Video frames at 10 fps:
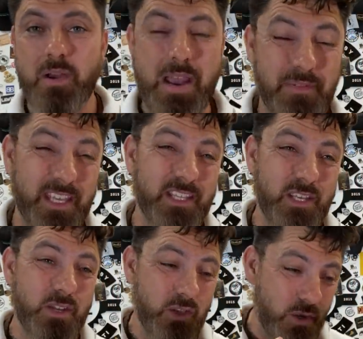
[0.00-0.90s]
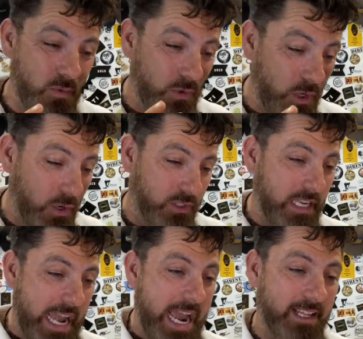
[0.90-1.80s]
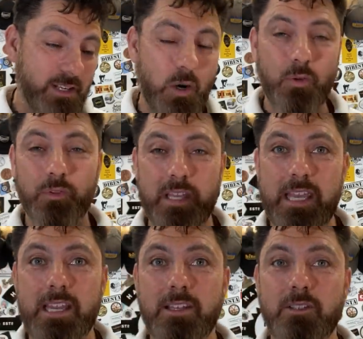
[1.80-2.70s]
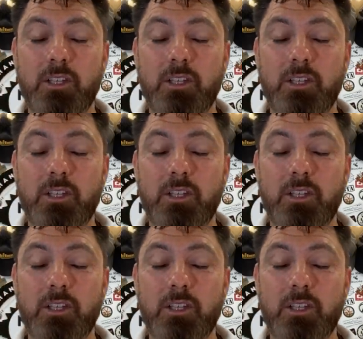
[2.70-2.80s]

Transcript: Everything you looked at on the